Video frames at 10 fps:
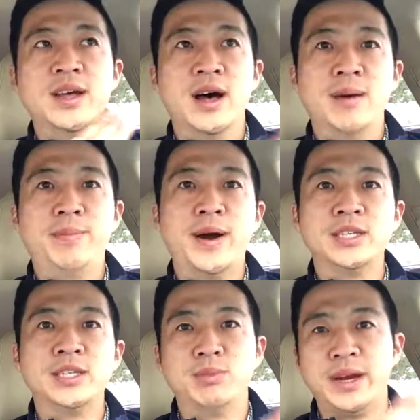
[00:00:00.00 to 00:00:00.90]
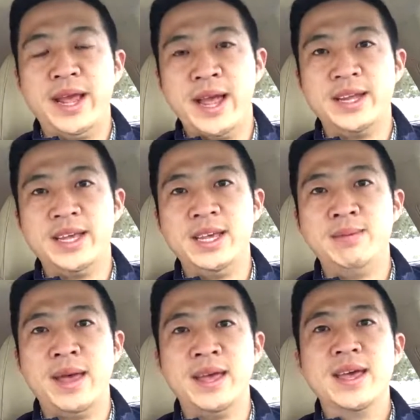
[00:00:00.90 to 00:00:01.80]
on Poshmark and
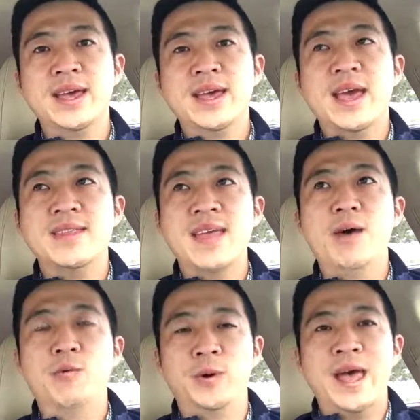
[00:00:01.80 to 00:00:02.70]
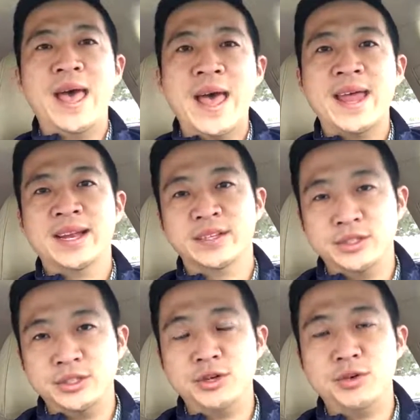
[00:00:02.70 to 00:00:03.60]
eBay, and that will add
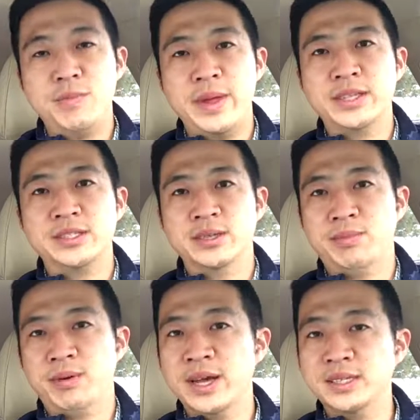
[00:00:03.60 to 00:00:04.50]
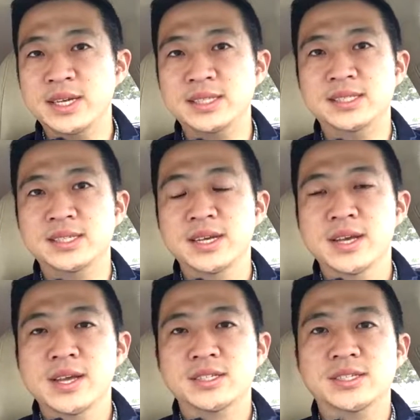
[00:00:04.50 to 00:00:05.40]
another 2 minutes to the process.
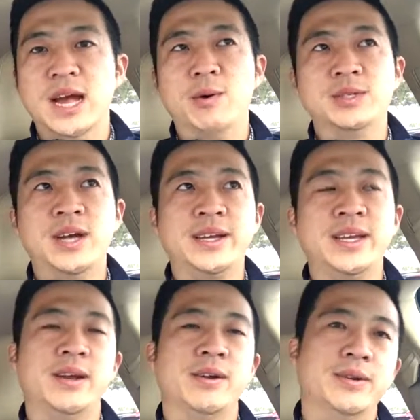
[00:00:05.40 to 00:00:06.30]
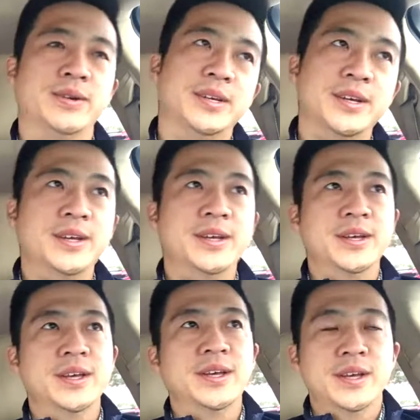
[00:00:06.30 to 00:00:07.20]
So now we're talking
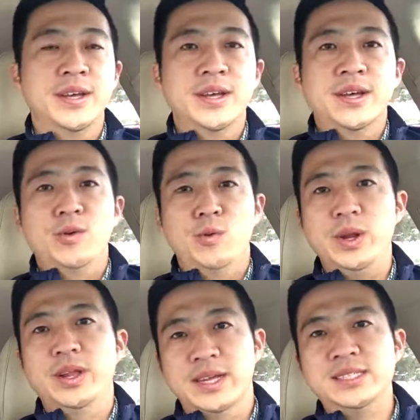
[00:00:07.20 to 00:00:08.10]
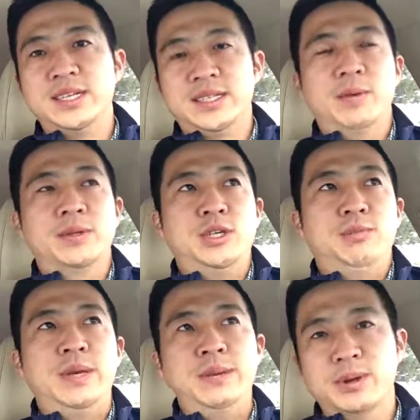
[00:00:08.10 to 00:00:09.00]
realistically with
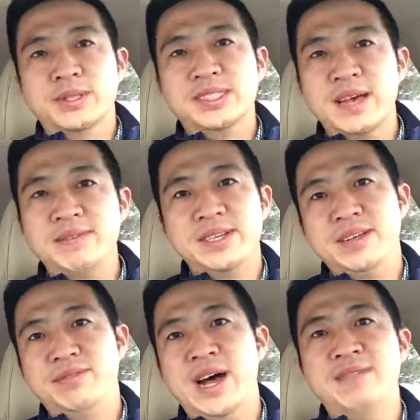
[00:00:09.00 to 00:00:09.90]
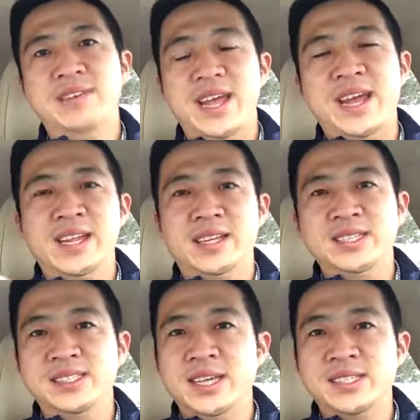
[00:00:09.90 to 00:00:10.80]
2 people, 75 to 80
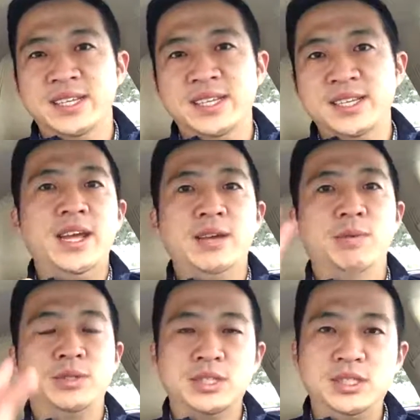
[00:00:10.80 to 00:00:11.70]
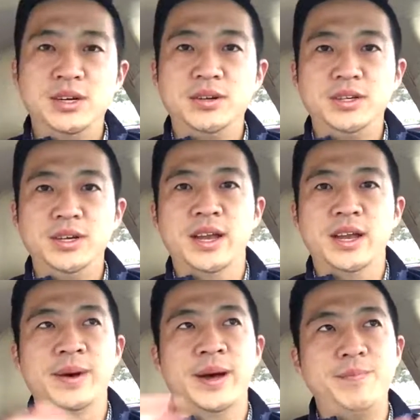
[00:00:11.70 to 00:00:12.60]
listings a day, which is still
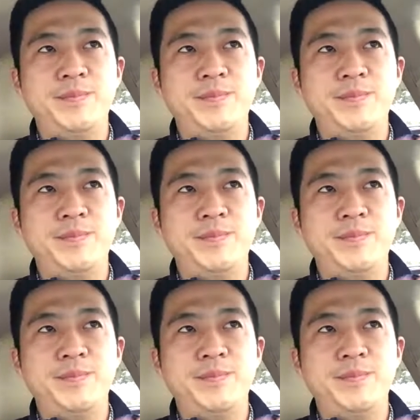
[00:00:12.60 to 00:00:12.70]
good. But